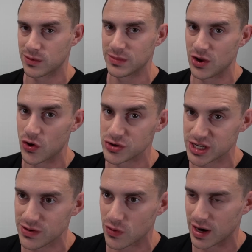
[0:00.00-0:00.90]
from the
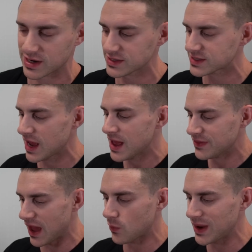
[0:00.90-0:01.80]
OG Ruckus,
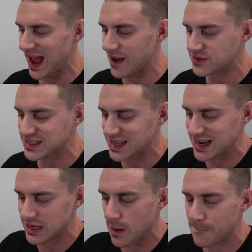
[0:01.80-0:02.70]
that we have
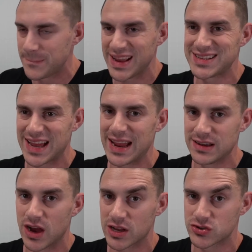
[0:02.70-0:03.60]
seen betaine
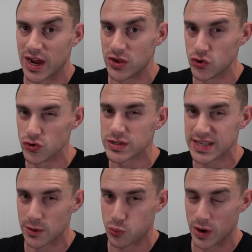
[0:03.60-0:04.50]
nitrate used
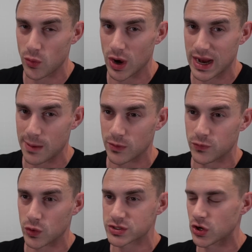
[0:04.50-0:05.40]
in a pre-workout
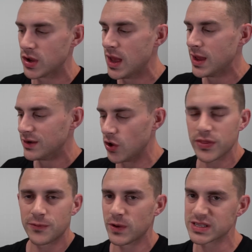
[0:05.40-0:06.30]
before. So not
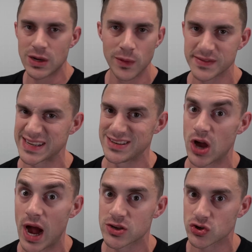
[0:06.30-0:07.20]
the first time we've seen
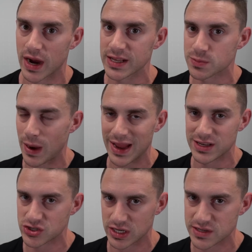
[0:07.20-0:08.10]
nitrates by any
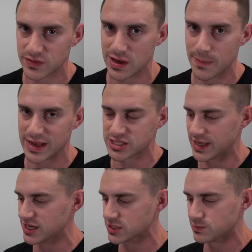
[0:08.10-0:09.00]
stretch of the
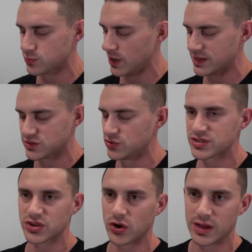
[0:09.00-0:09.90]
imagination. Products use
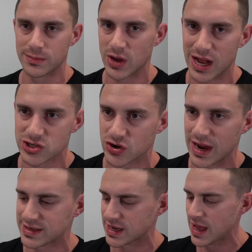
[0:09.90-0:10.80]
sodium
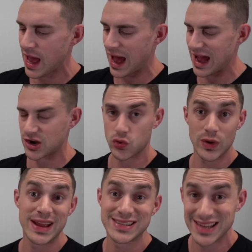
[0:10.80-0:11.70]
nitrate,
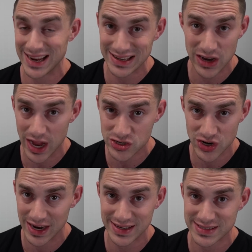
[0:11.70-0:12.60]
creatine
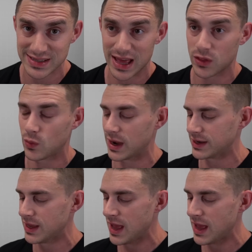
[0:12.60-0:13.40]
nitrate is another one,